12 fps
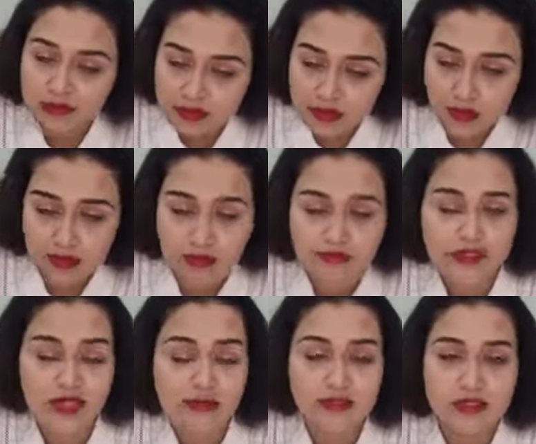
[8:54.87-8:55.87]
lot of
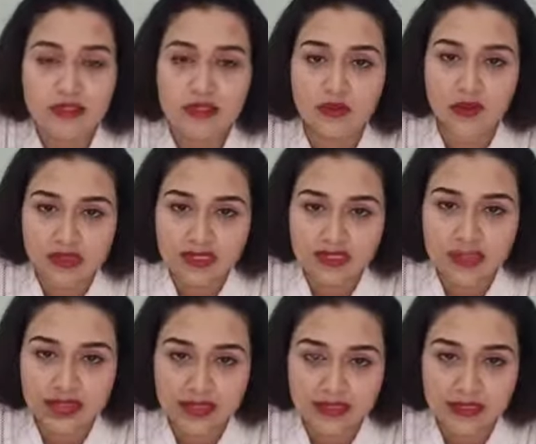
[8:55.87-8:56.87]
time it causes
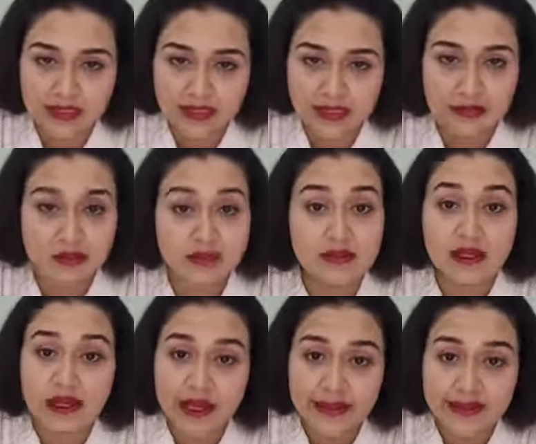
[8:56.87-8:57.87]
acne in
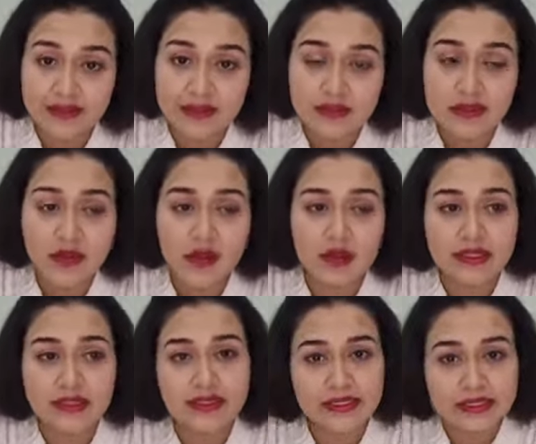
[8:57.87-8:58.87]
adults or
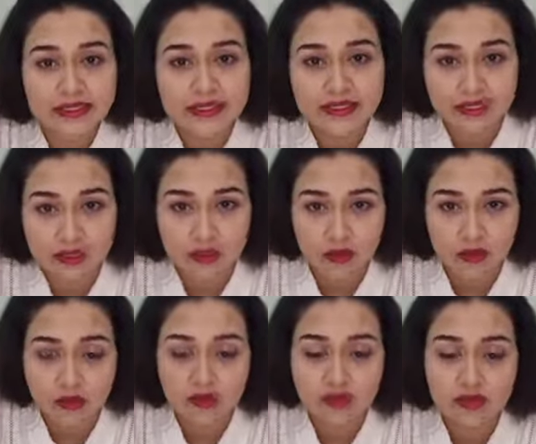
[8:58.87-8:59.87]
in teenagers
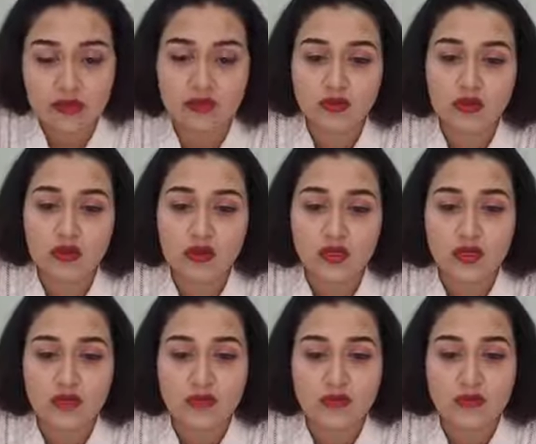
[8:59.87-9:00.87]
also. So
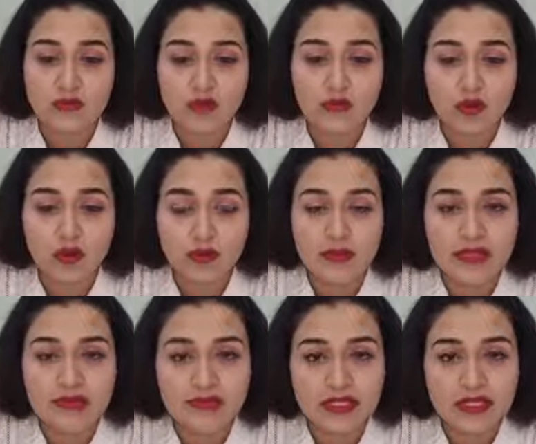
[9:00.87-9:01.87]
most common
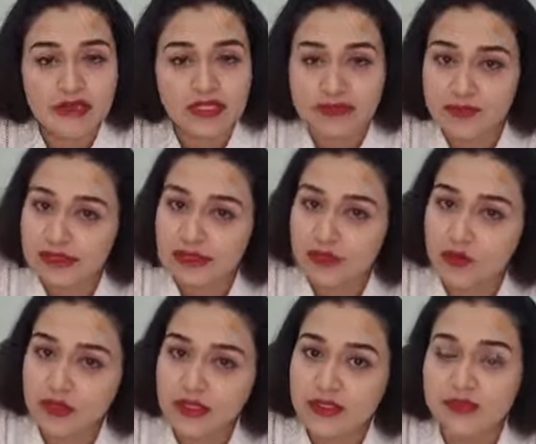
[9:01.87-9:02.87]
in them is
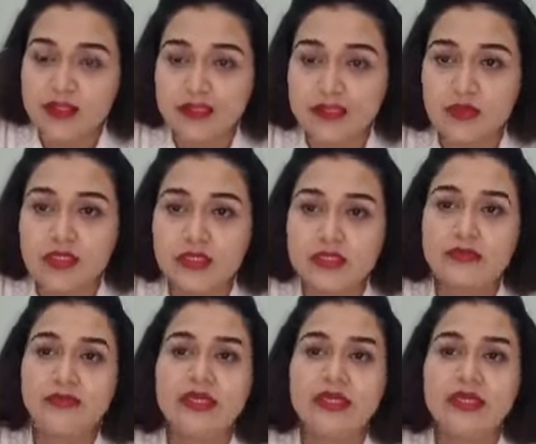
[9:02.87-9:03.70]
PCOD. PCOD is